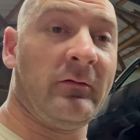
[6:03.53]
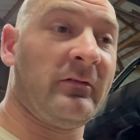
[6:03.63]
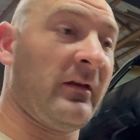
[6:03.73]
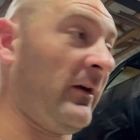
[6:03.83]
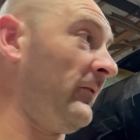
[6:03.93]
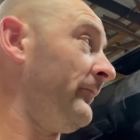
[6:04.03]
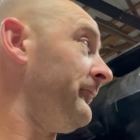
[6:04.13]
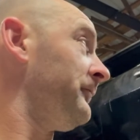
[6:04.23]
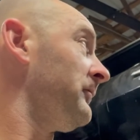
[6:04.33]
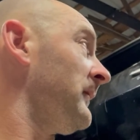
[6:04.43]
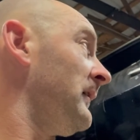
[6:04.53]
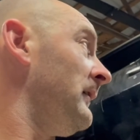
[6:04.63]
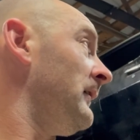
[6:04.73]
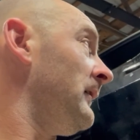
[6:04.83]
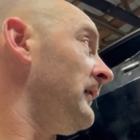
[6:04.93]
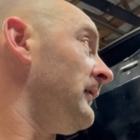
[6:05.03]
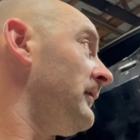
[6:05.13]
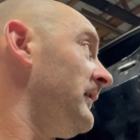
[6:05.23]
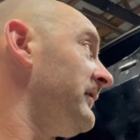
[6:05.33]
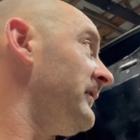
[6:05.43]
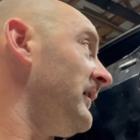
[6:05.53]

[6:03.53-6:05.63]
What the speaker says: So this